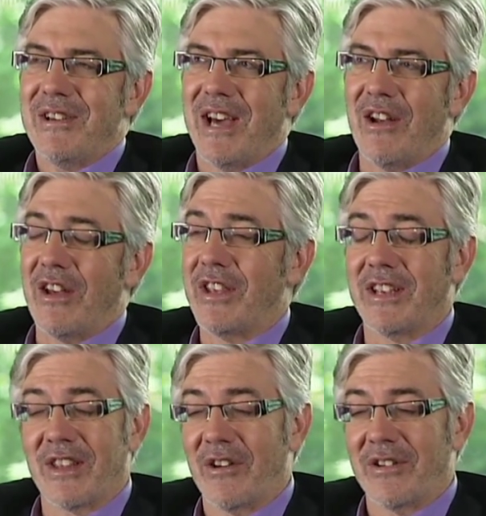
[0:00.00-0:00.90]
And I
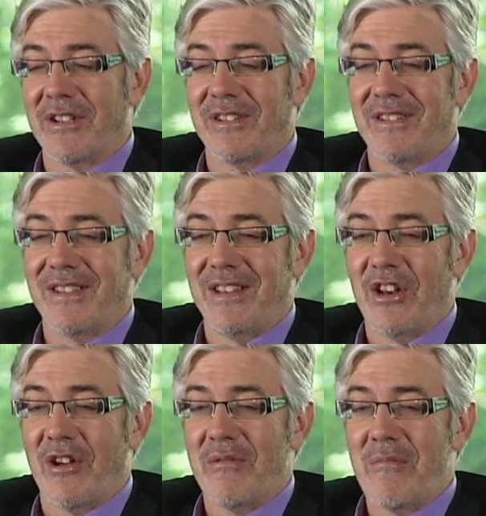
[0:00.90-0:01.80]
think there are, you
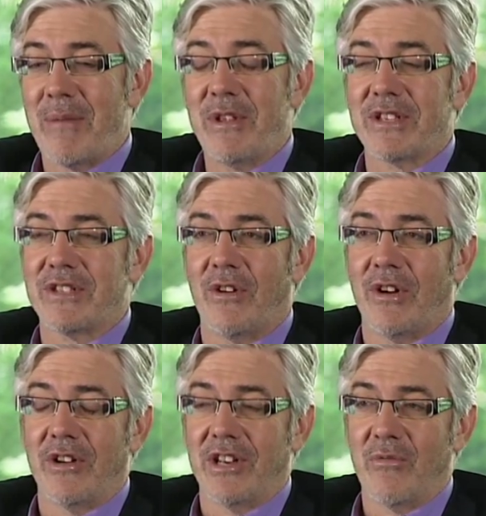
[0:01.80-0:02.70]
know, maybe there's not
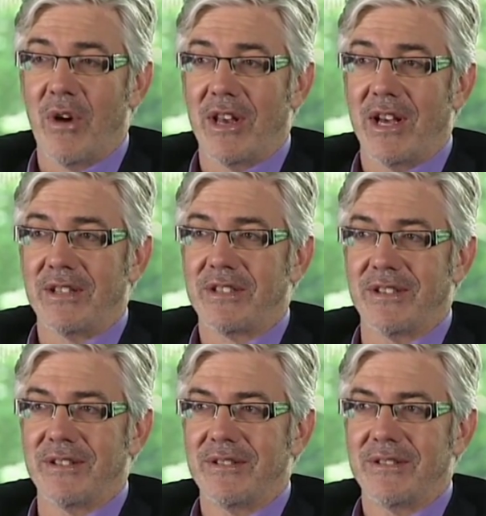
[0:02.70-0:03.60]
only one answer,